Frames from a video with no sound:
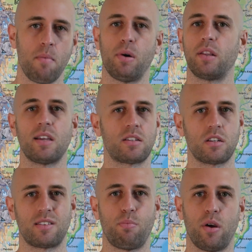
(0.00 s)
but that's
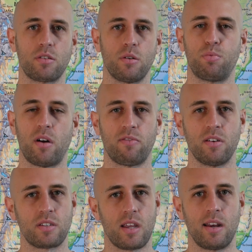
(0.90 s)
just a personal
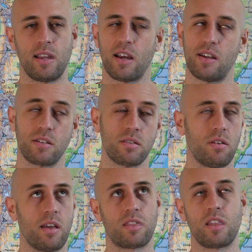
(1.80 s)
preference, and he has,
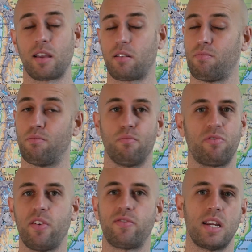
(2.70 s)
I think,
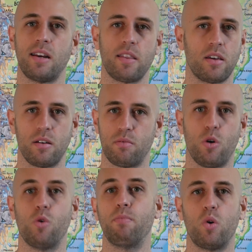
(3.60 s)
15 other
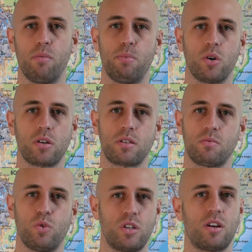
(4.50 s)
or more books
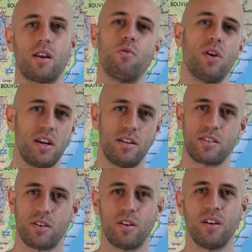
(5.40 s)
which you can read,
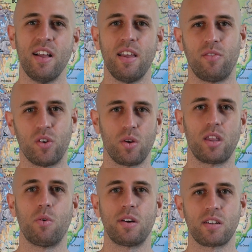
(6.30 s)
so if you
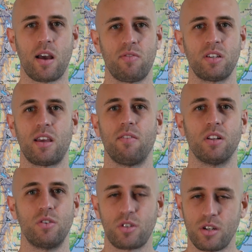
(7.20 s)
really want to dive into
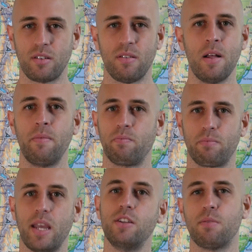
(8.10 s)
evolution,
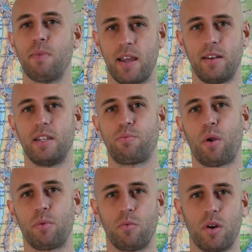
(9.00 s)
he's your man. He's
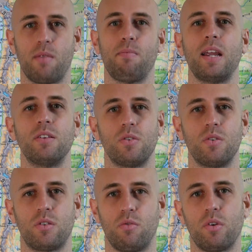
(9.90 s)
probably one of the main
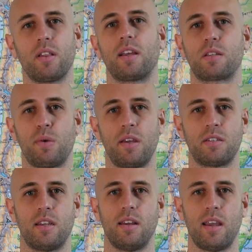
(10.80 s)
dudes who really
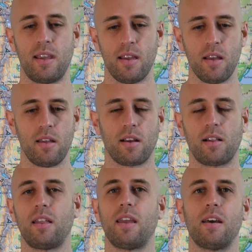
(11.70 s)
explains it in a
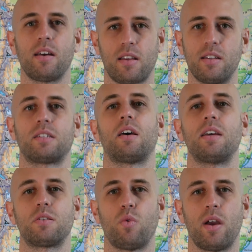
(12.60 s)
clear,
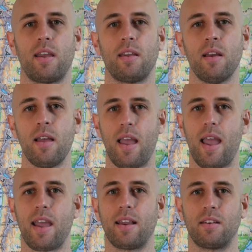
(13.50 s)
concise way,
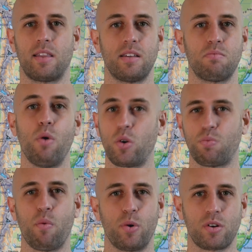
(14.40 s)
and there's
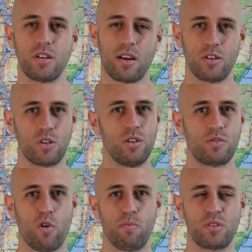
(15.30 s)
multiple books you can choose
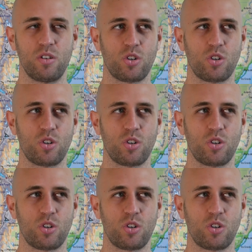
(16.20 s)
from to